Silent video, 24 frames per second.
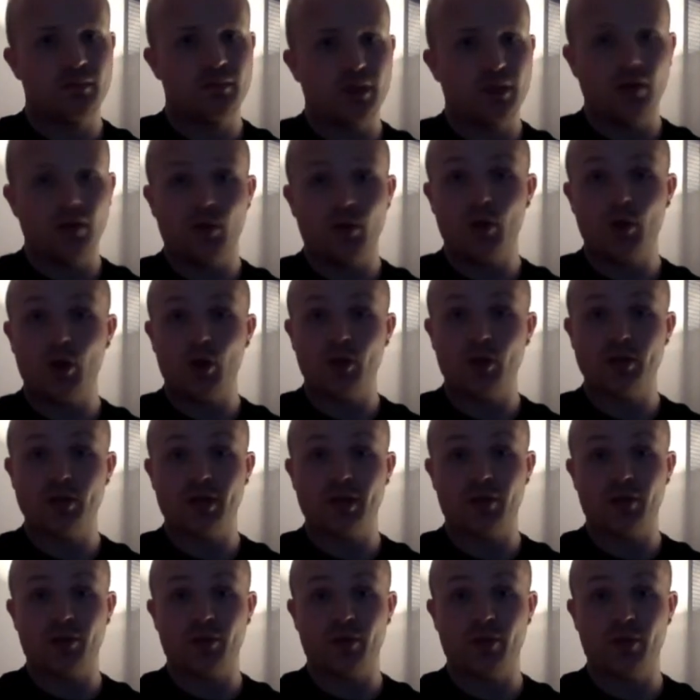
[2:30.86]
content
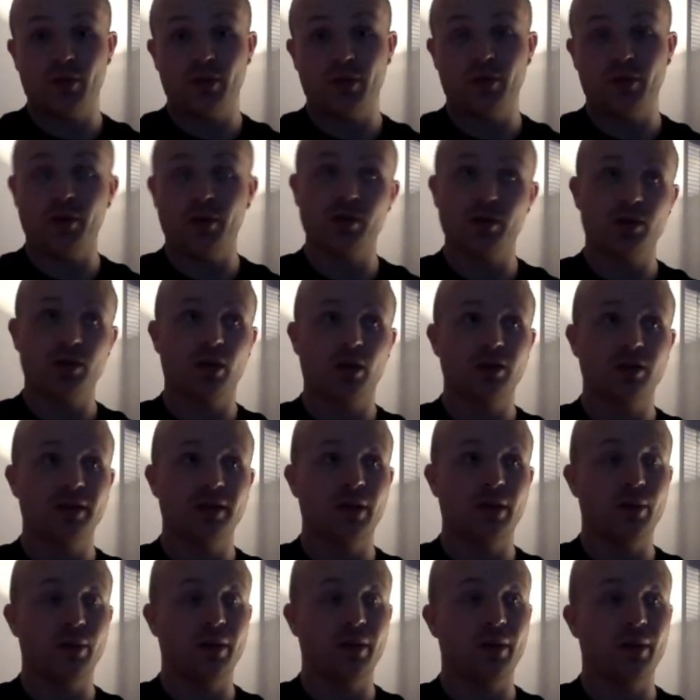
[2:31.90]
from the first lockdown
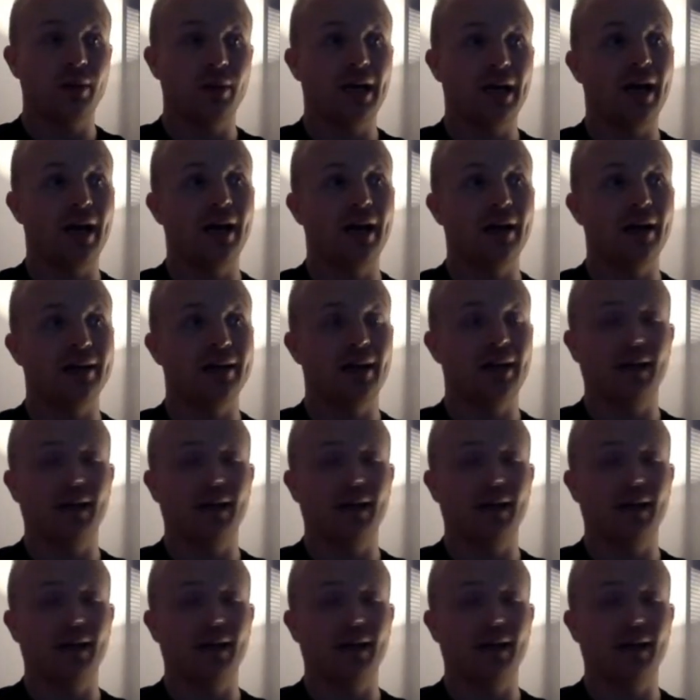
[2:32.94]
that we had and